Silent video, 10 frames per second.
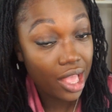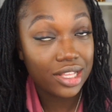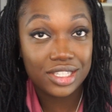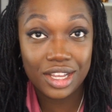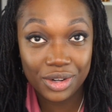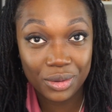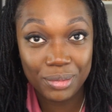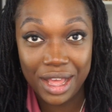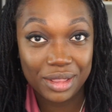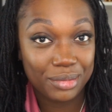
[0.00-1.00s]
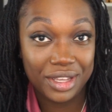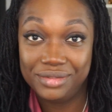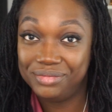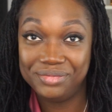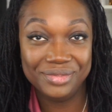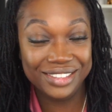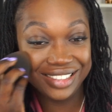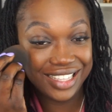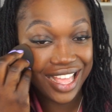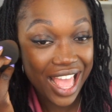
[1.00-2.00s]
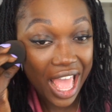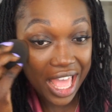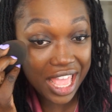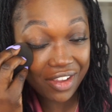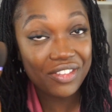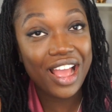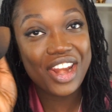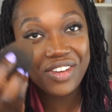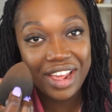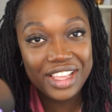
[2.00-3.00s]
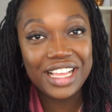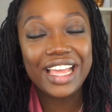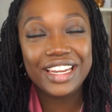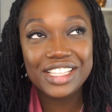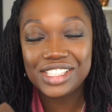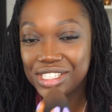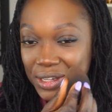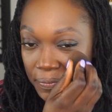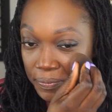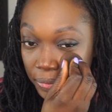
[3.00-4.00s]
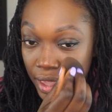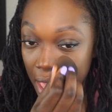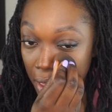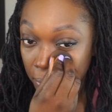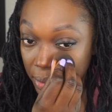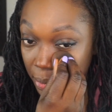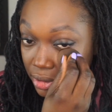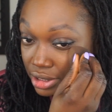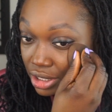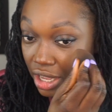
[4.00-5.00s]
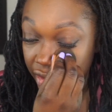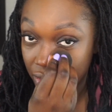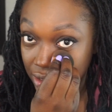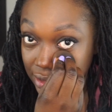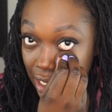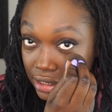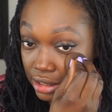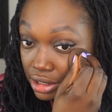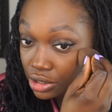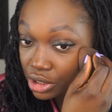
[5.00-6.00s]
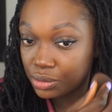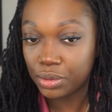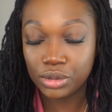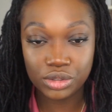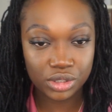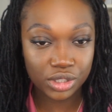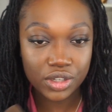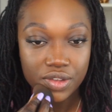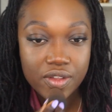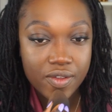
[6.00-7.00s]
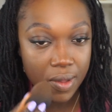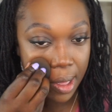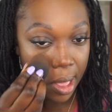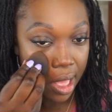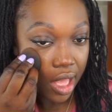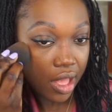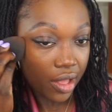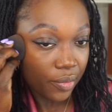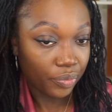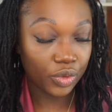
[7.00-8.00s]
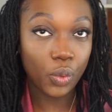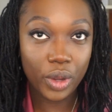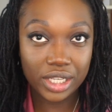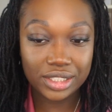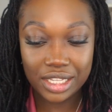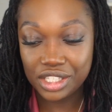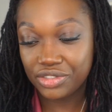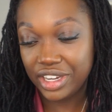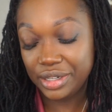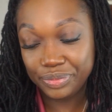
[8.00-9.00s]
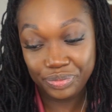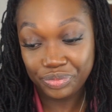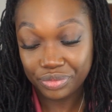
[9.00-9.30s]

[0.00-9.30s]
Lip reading: Sun don't bother me. Even though I know I need to, people, you know, everyone says you're supposed to wear sunscreen.